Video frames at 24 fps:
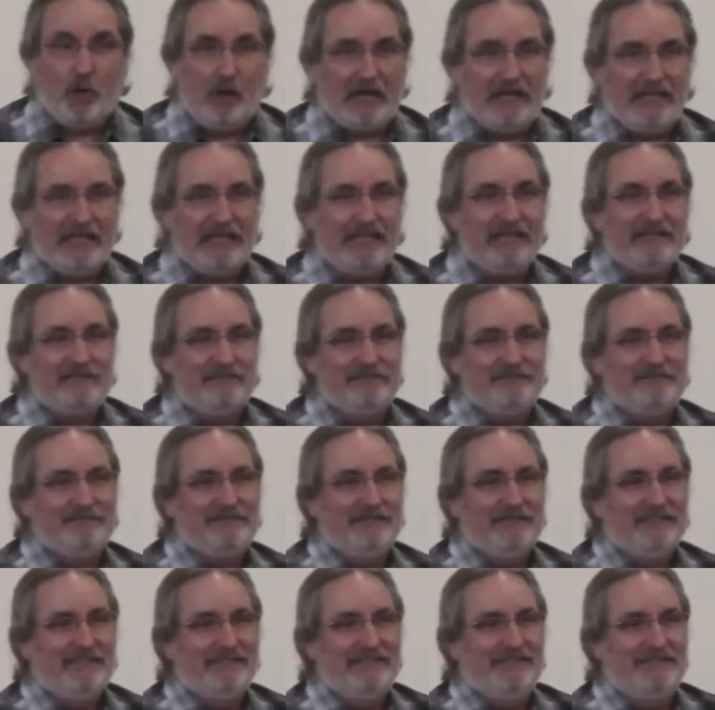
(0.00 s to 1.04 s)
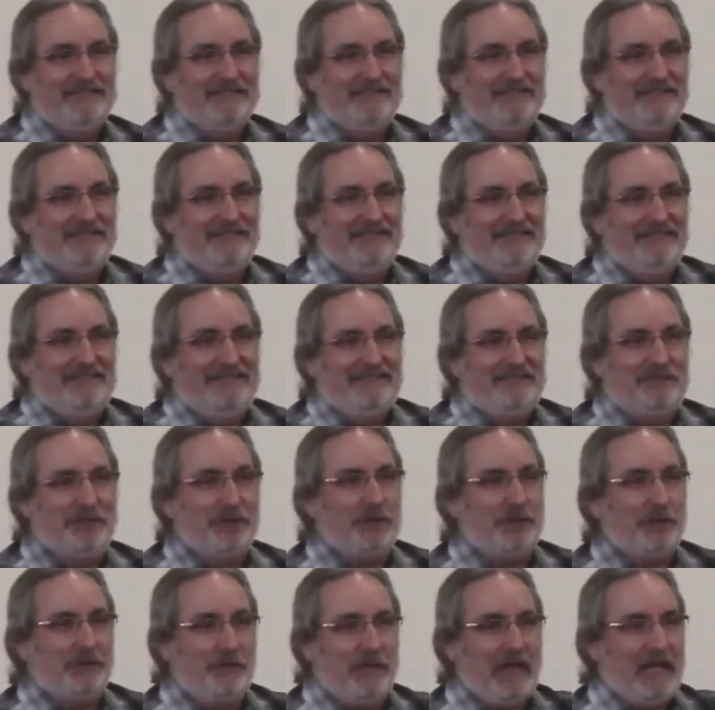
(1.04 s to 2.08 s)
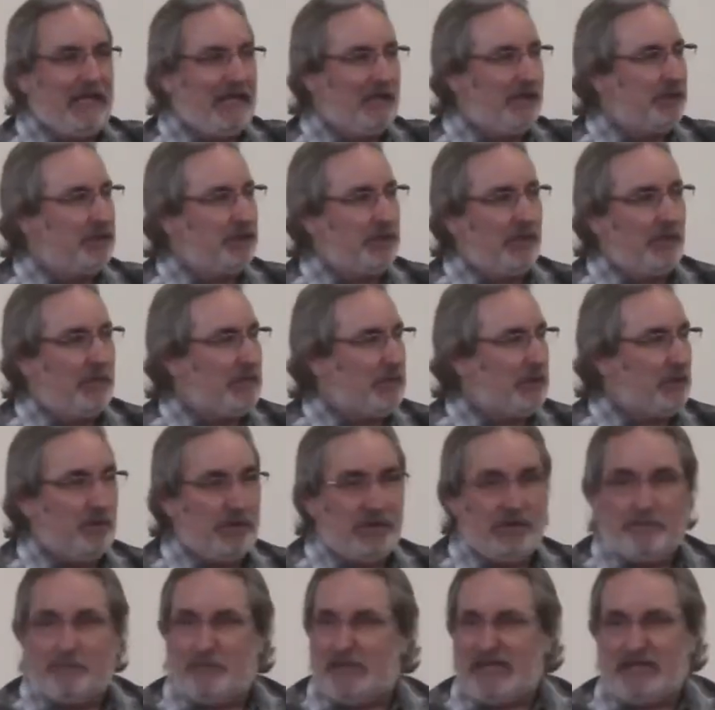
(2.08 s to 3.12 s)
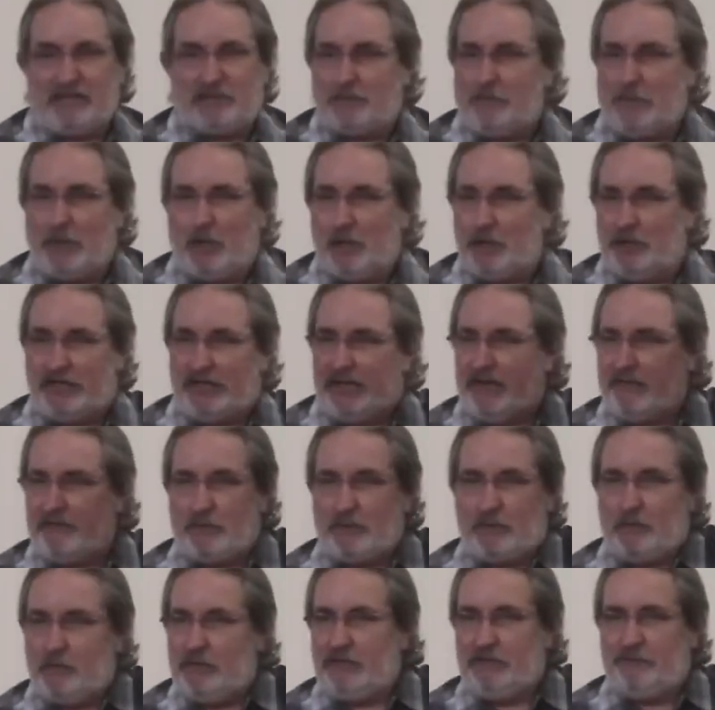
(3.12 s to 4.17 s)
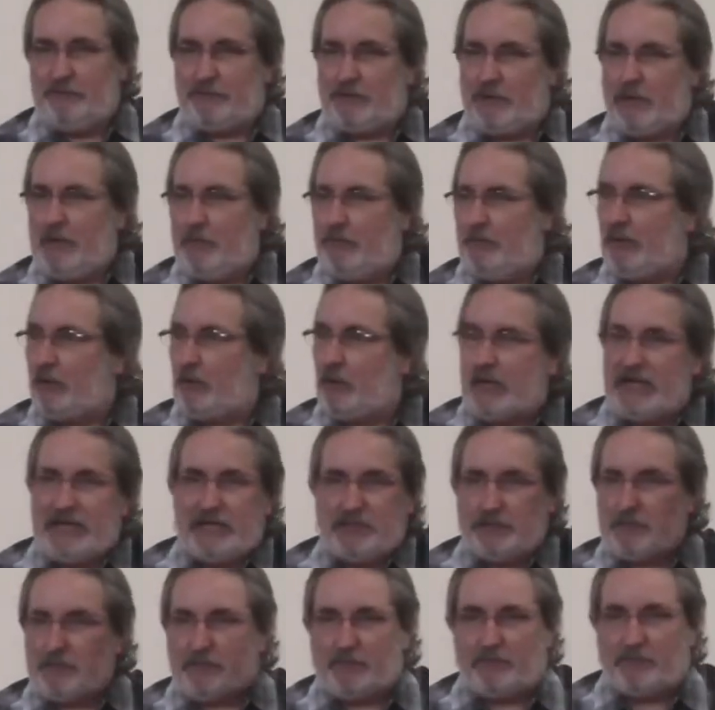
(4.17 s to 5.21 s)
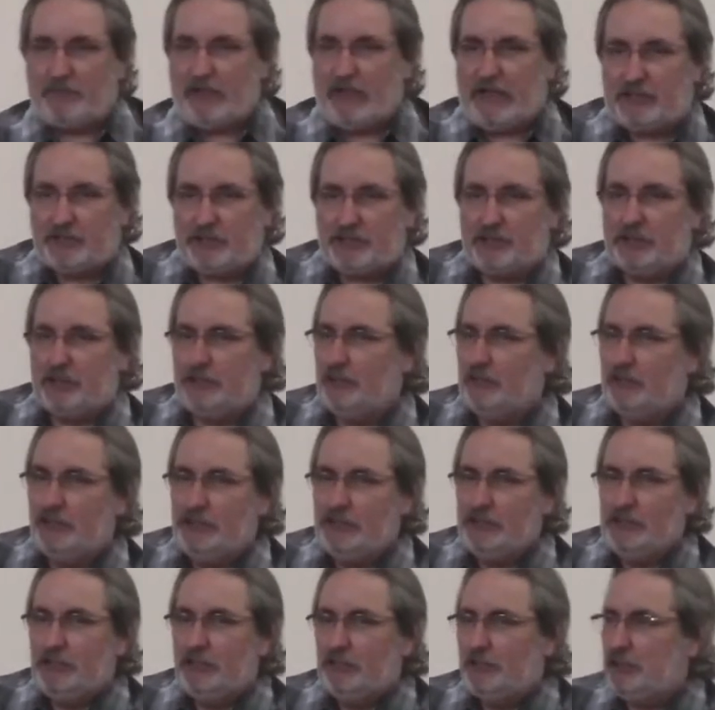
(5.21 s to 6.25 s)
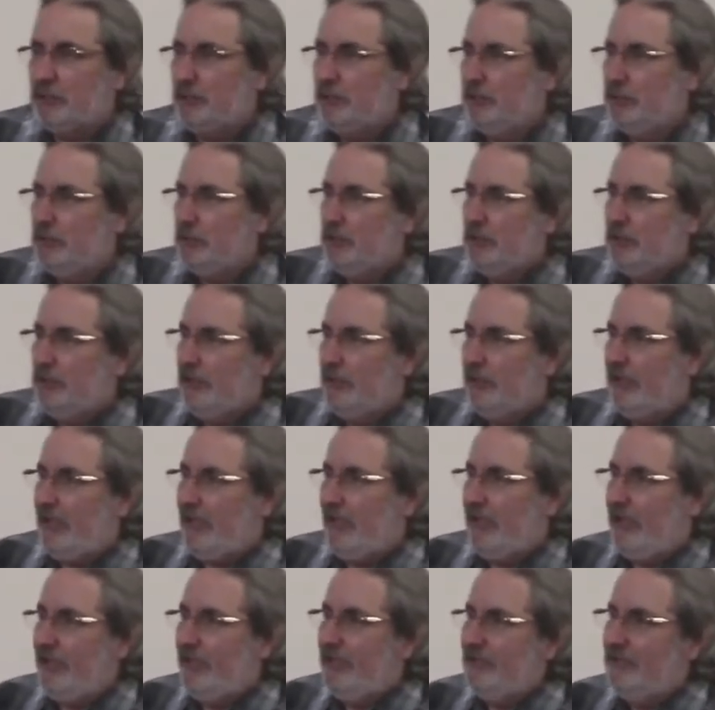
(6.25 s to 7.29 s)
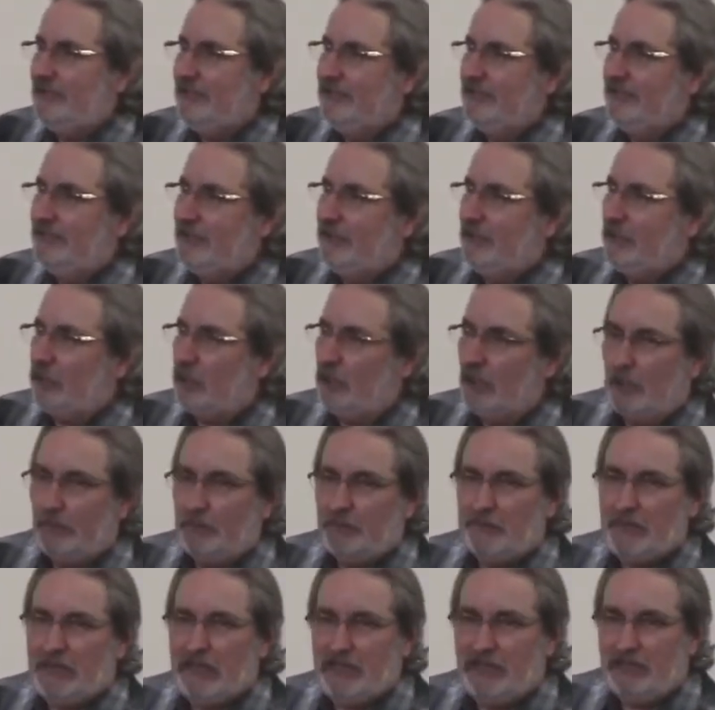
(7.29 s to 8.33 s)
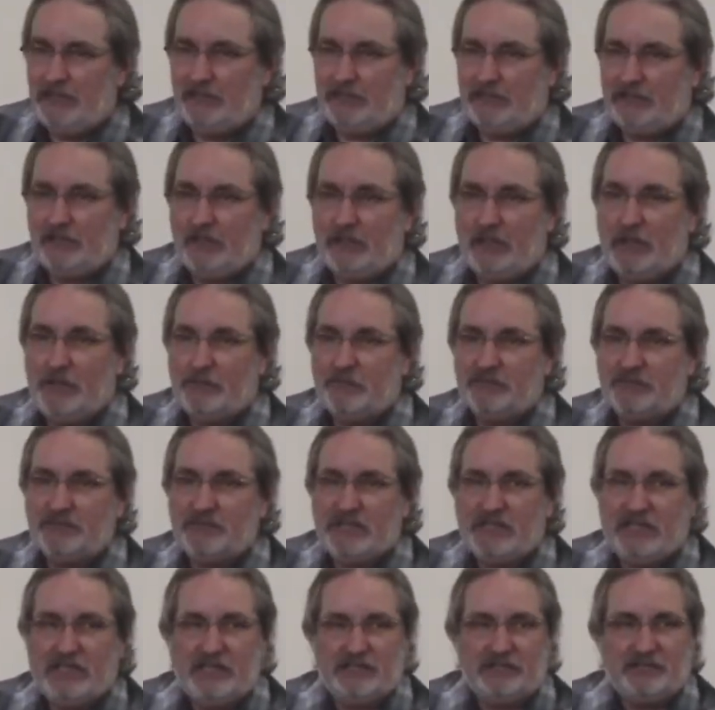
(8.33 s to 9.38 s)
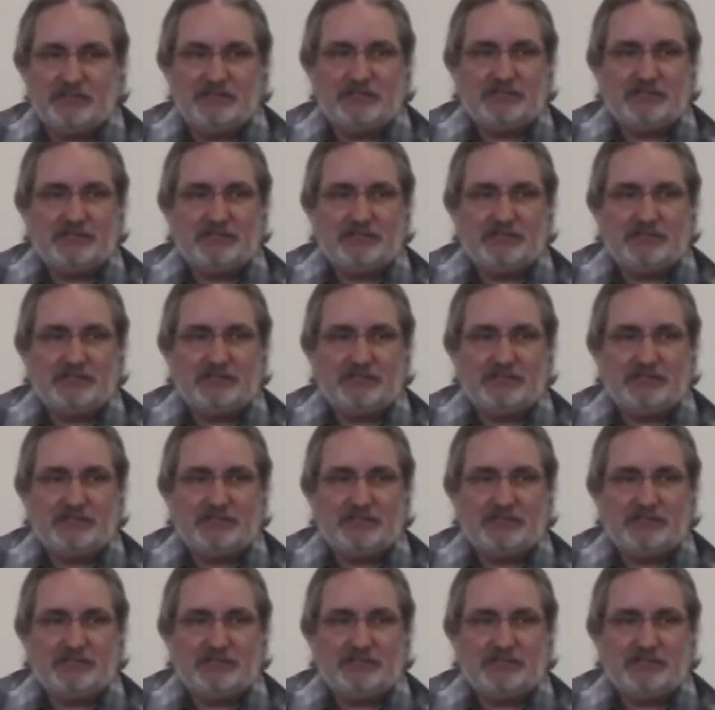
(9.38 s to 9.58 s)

it. Took advantage of the beauty of baseball, that everyone from the greatest professional to the clumsiest